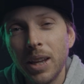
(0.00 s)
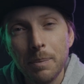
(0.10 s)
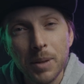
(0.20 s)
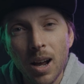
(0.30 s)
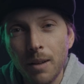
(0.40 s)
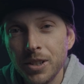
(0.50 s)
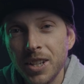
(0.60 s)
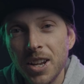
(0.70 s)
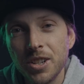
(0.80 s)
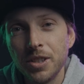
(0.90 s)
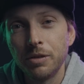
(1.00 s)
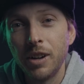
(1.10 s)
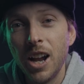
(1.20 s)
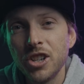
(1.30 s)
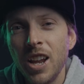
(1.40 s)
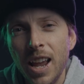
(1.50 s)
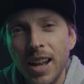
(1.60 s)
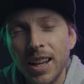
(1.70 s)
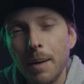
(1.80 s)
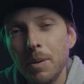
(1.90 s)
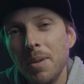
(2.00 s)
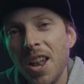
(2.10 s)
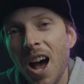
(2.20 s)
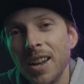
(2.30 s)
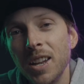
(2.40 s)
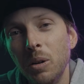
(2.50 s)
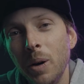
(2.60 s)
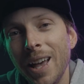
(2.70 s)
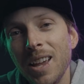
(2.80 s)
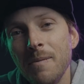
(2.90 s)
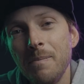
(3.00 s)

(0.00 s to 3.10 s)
it kept the conversations fresh and it kept the monotony away.